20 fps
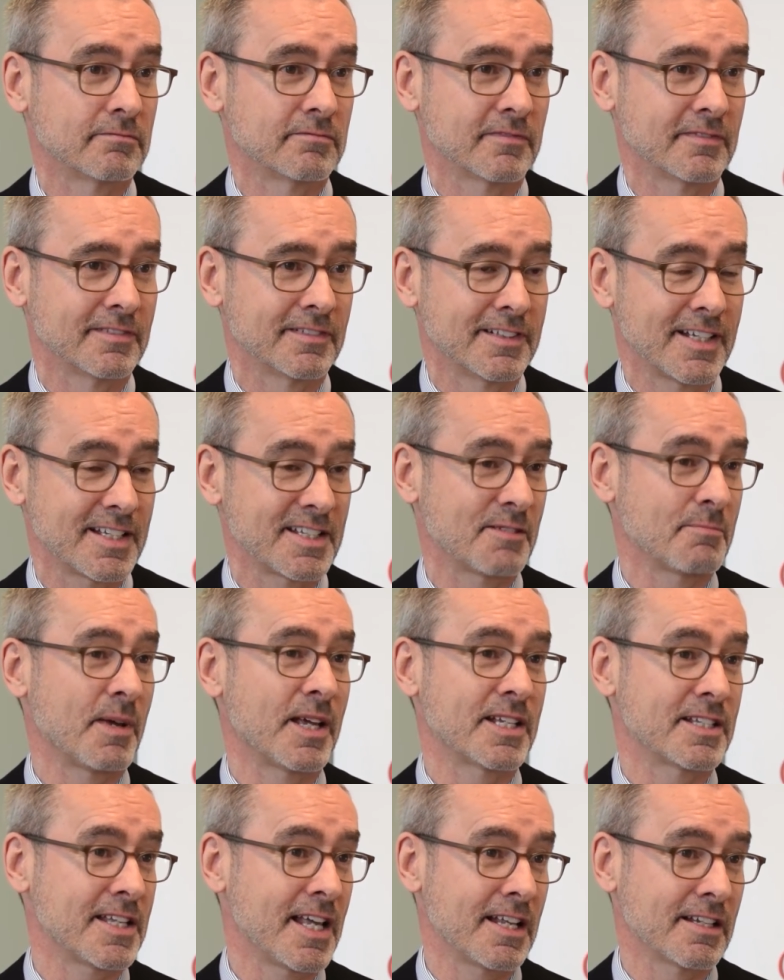And does it
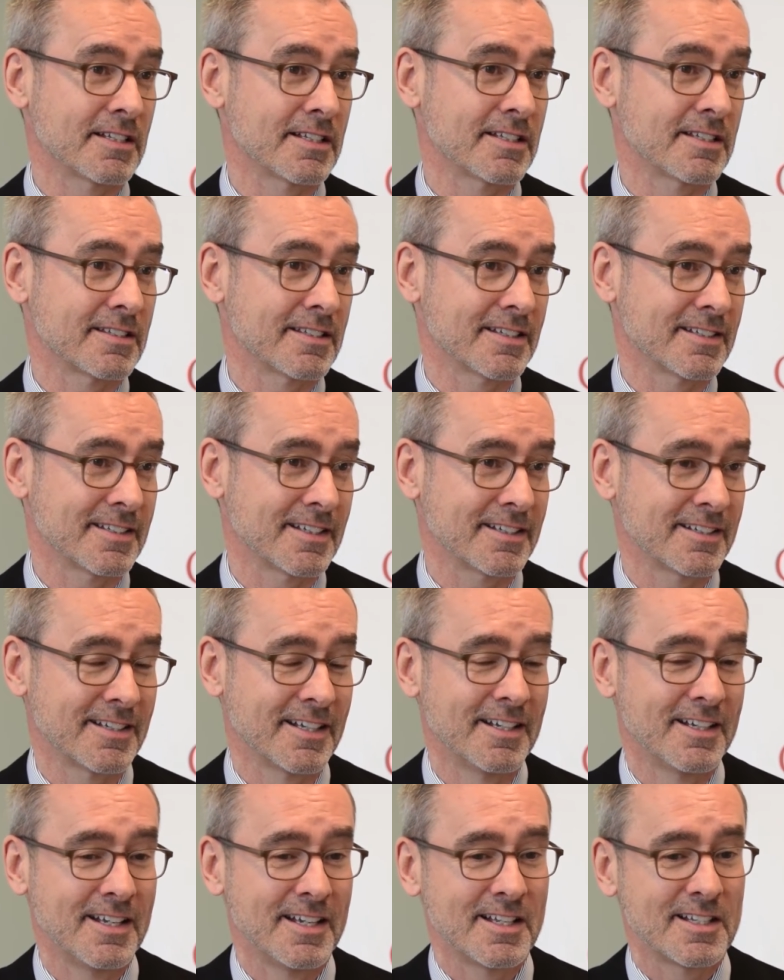make sense? Is it
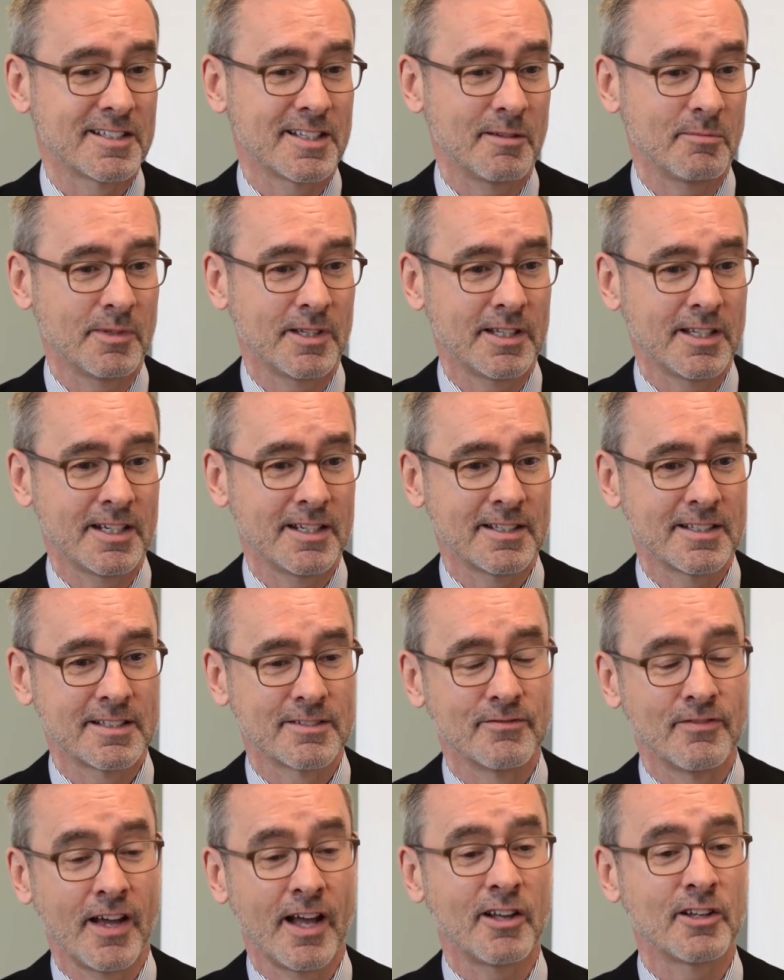something that is
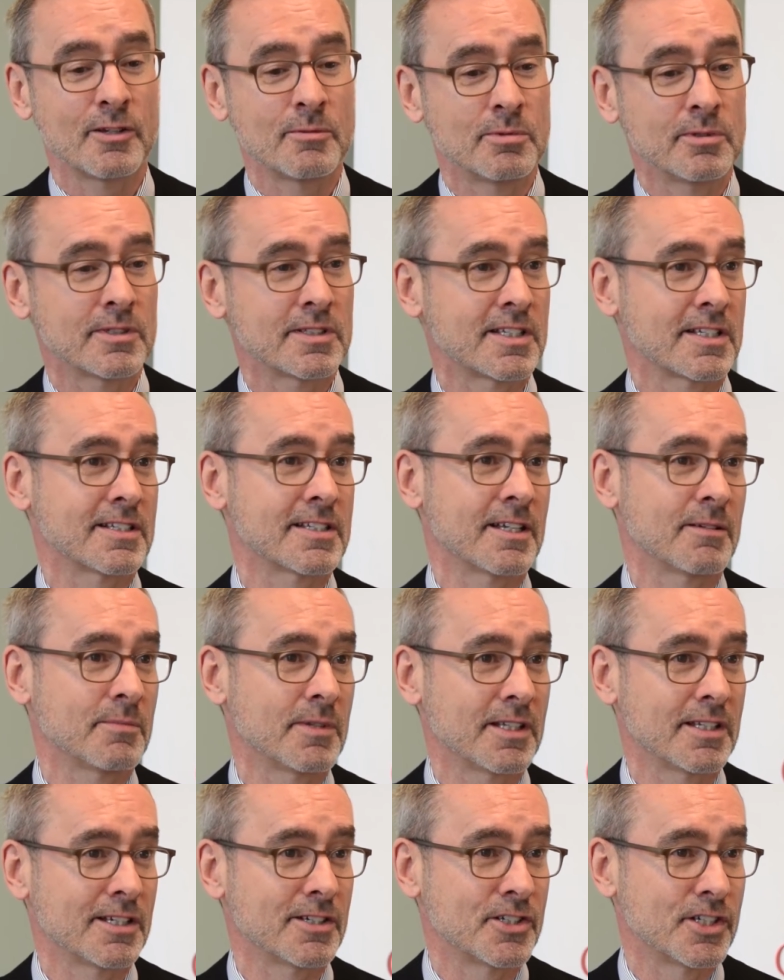valuable? Is it
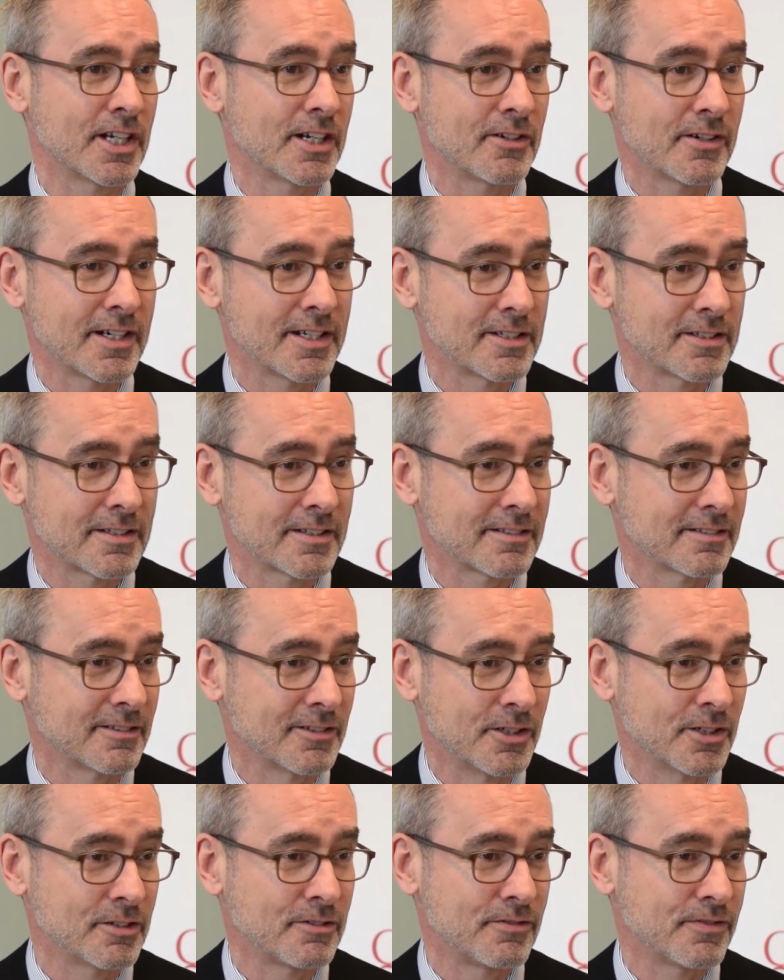something that generates
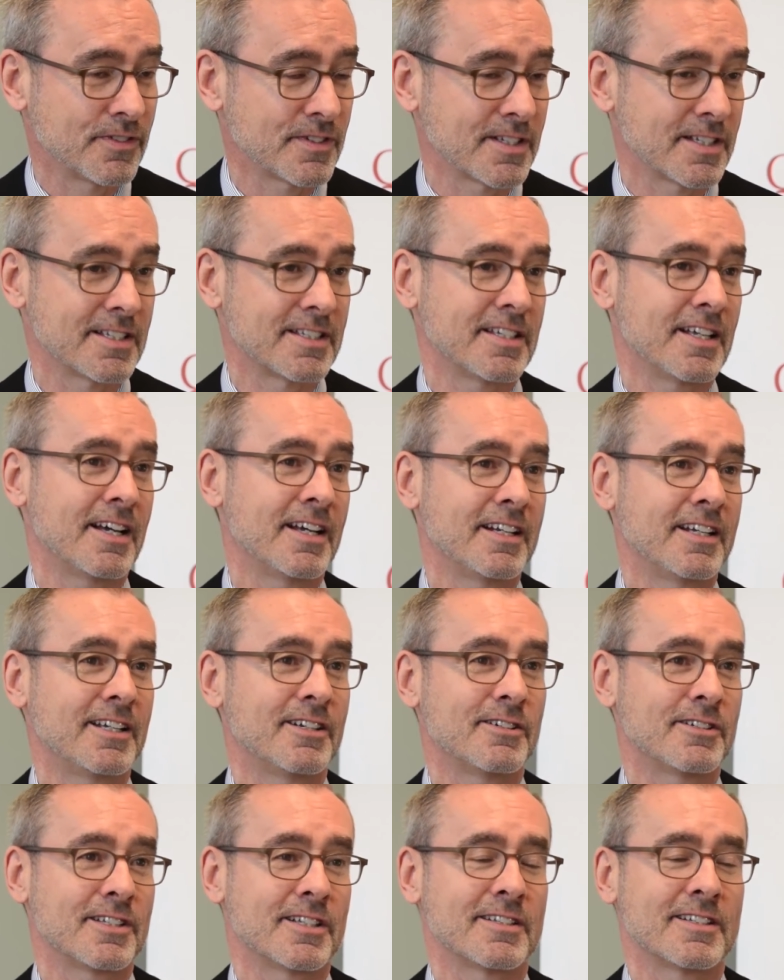good for society,
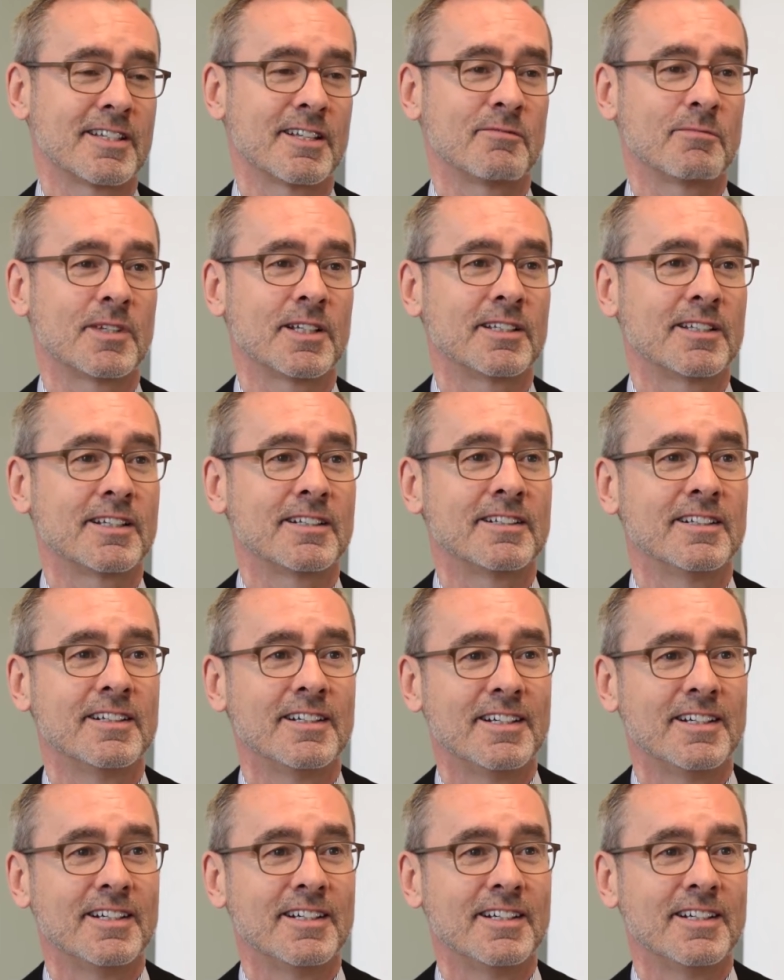or is it something that